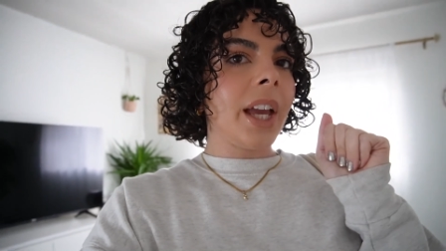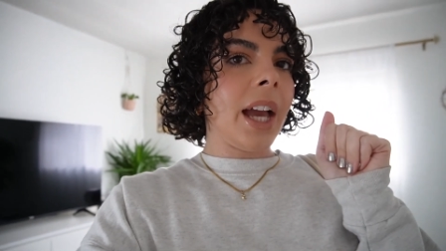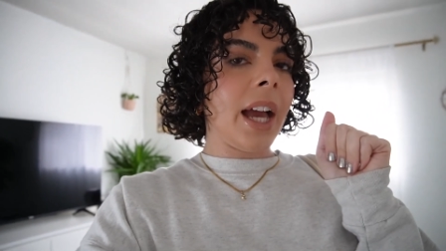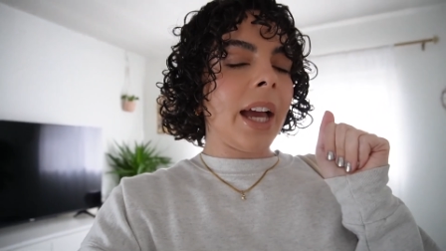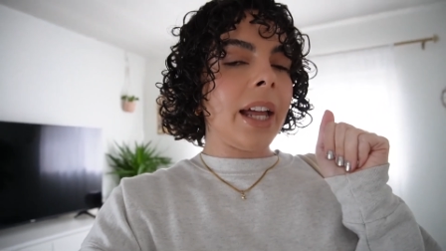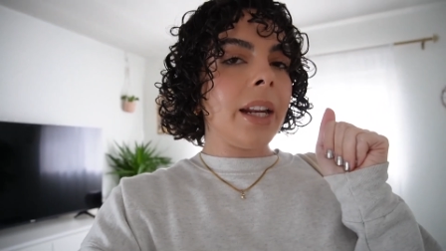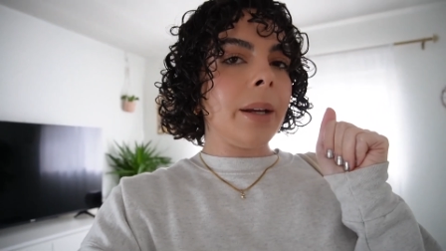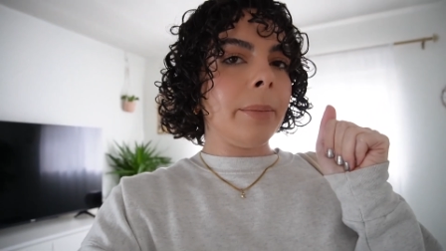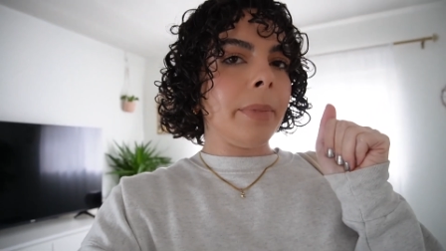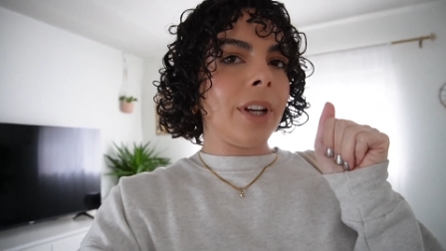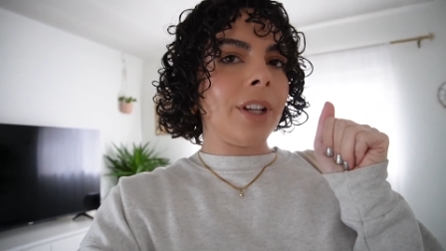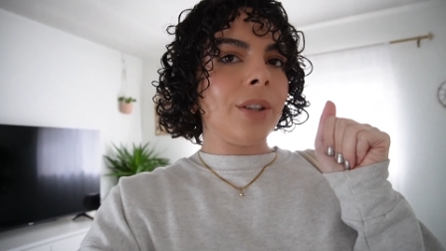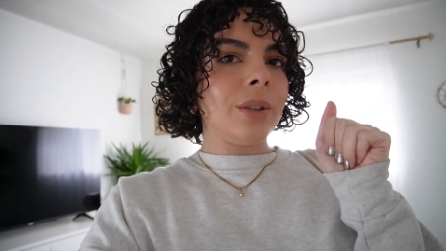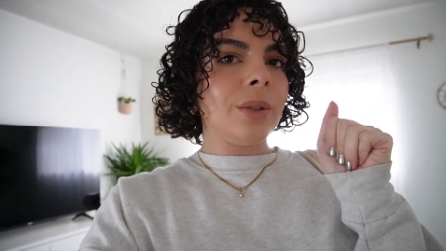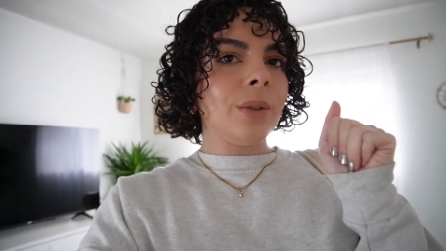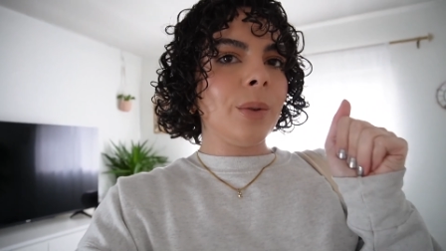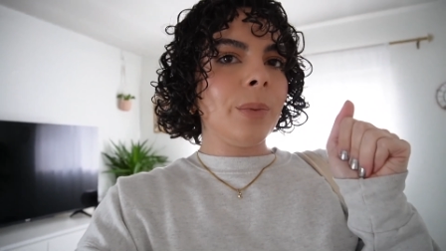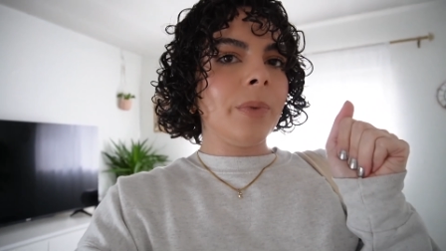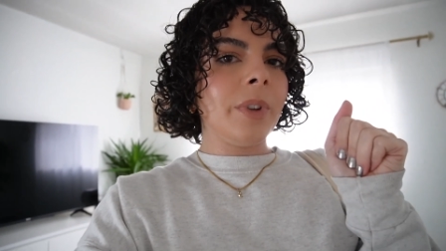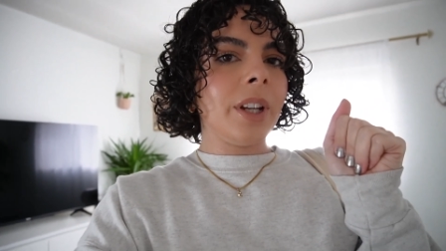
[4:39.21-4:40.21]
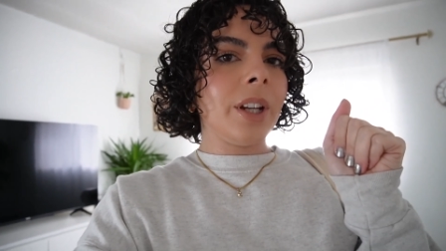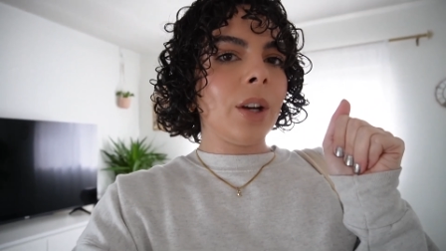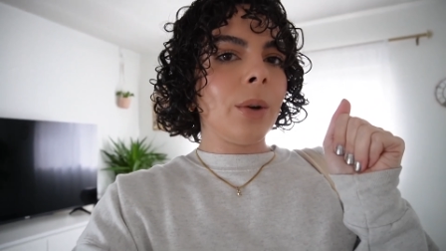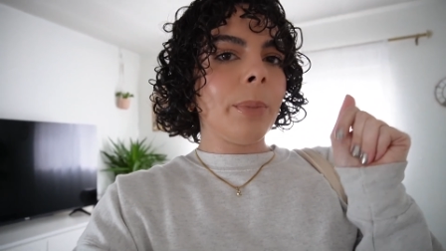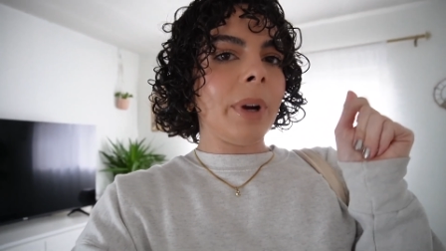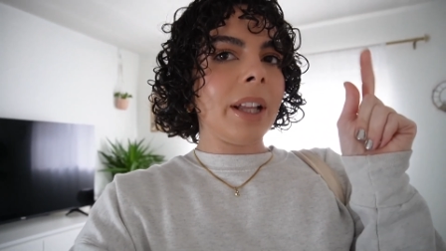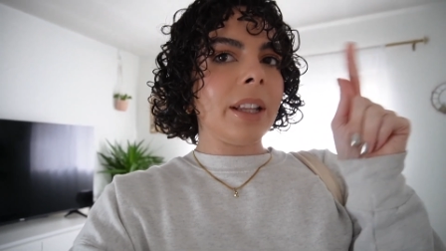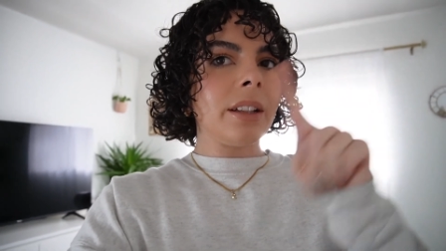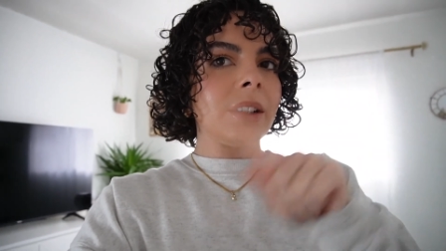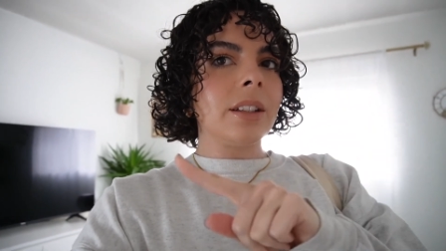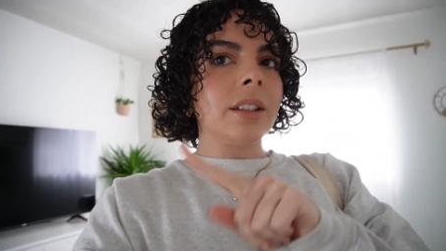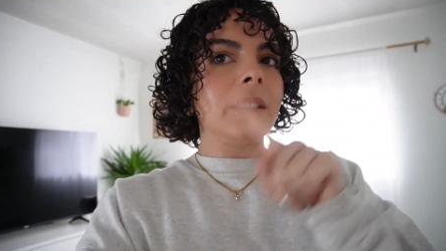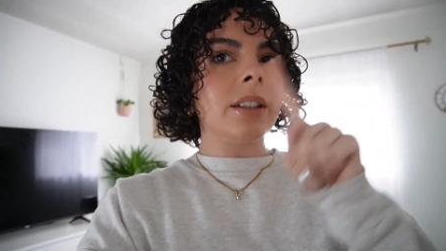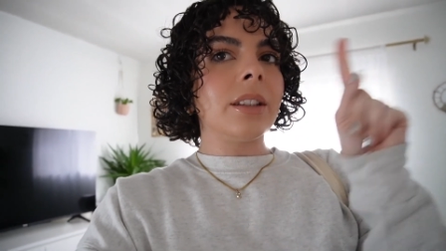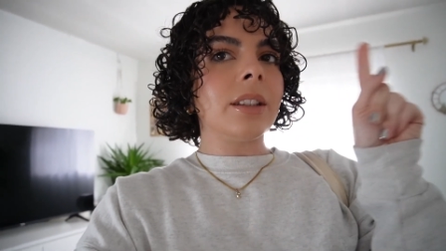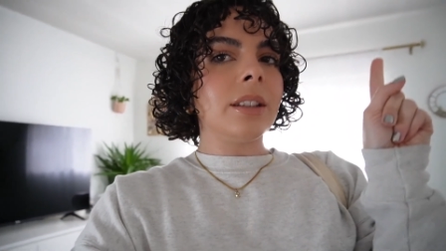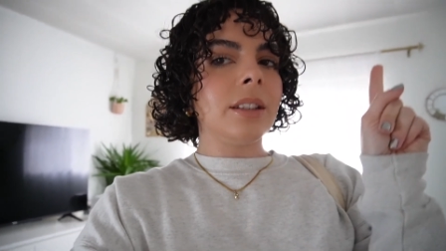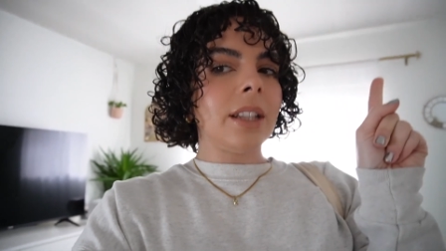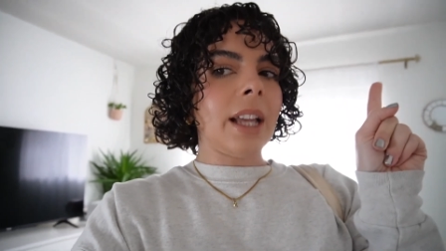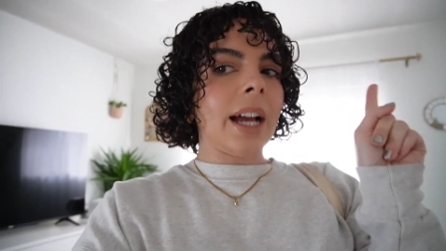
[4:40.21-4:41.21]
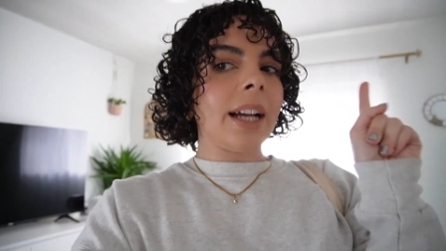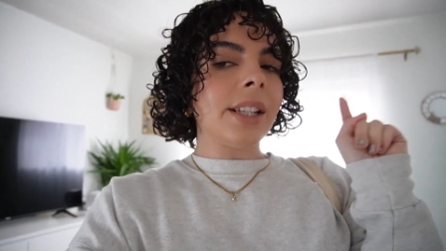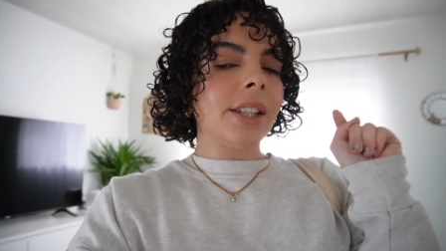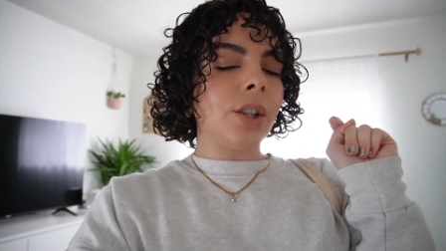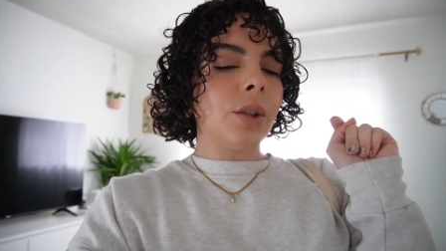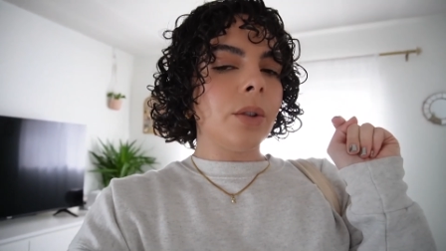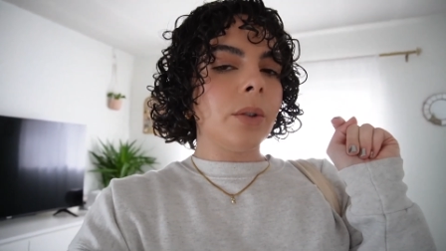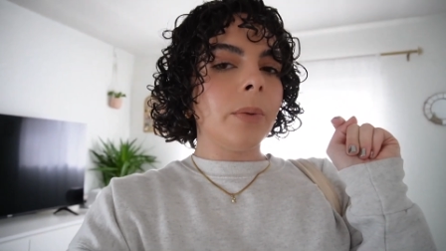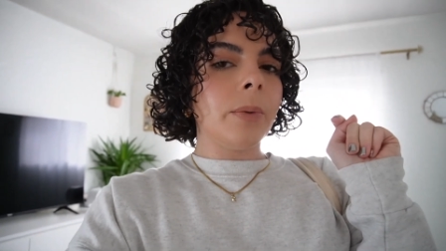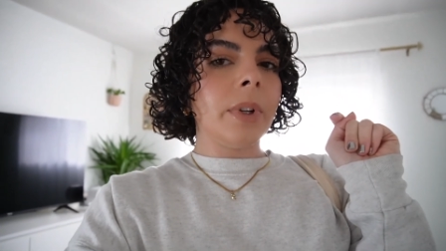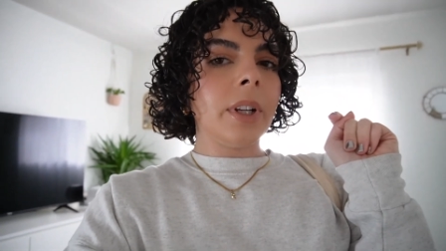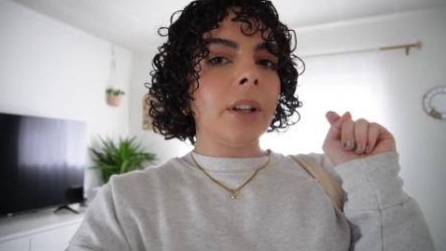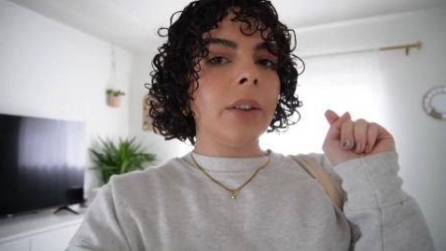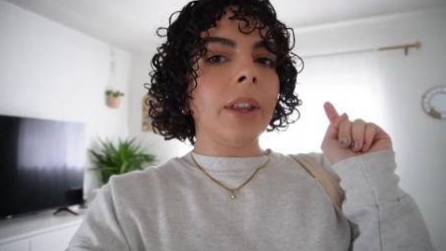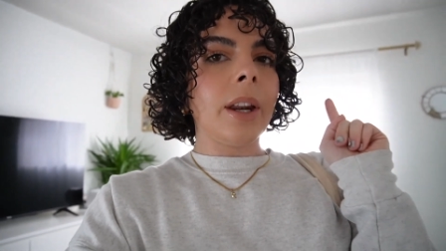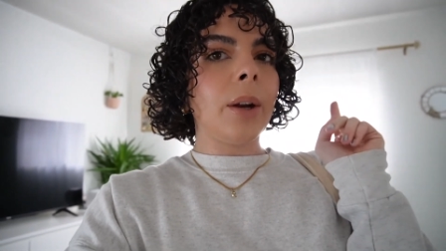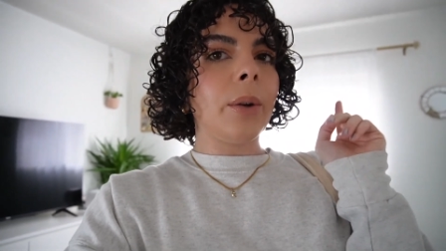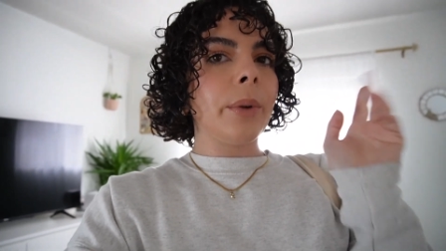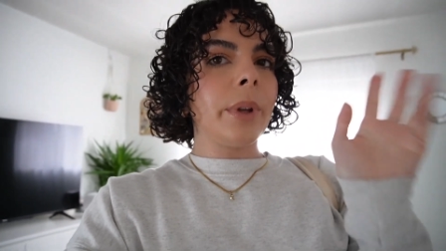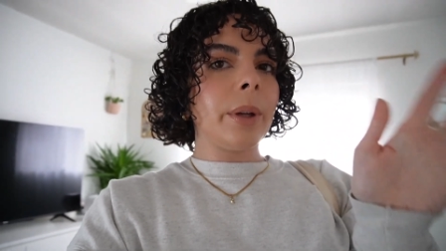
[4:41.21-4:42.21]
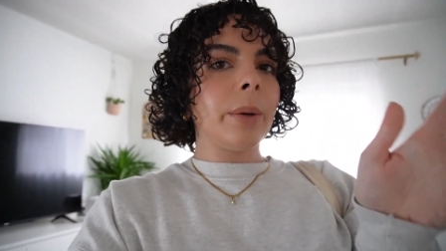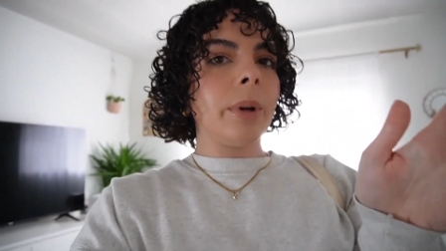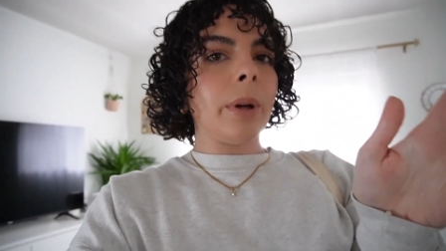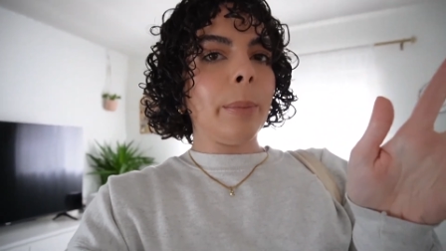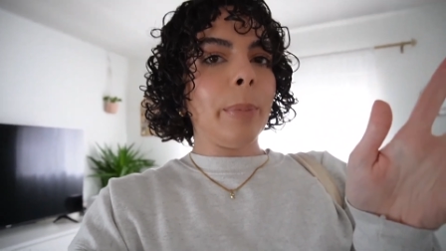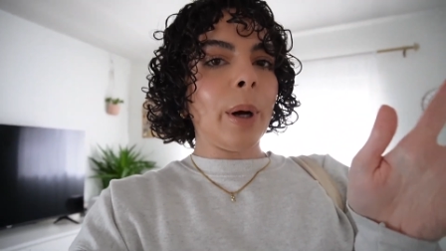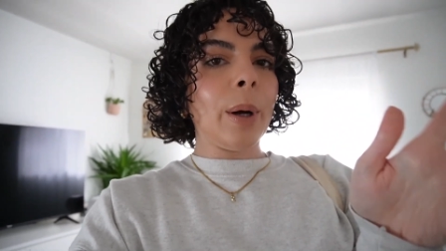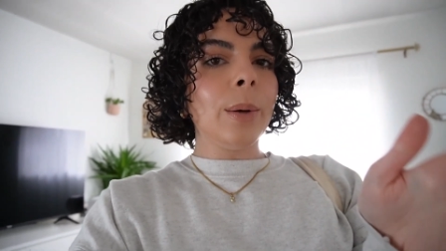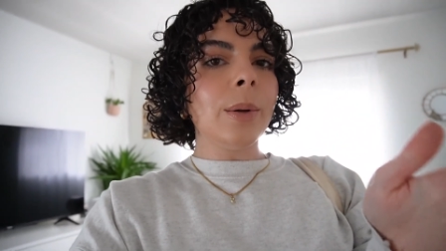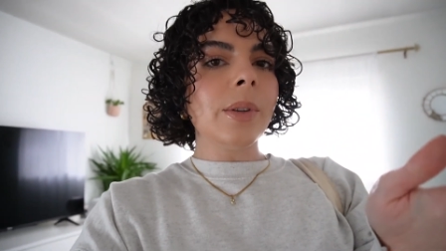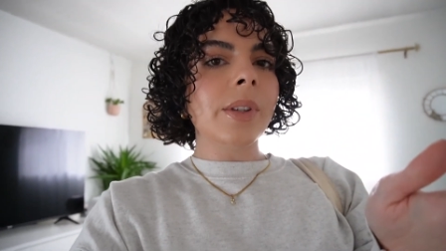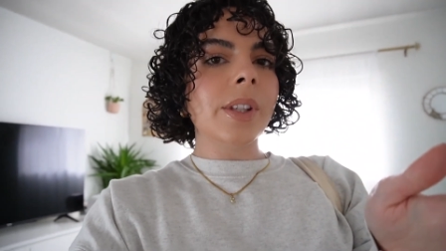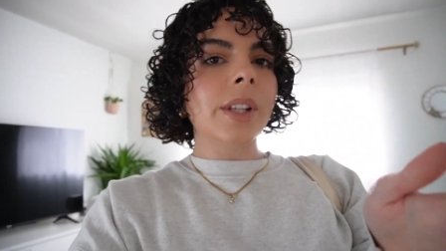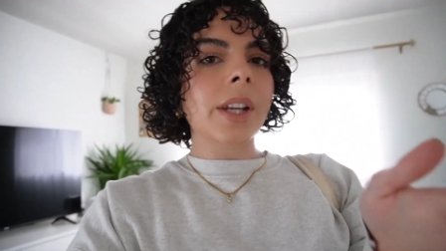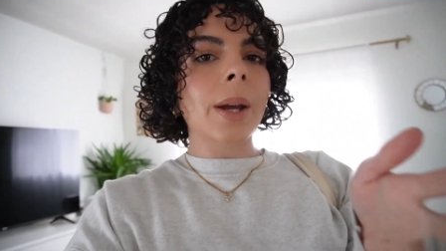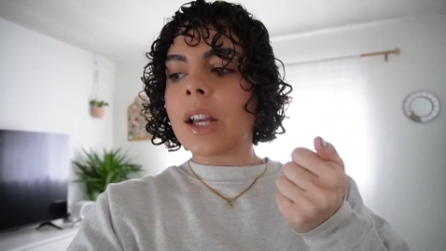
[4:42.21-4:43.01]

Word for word: edit my YouTube video, my last YouTube video that I really want to post.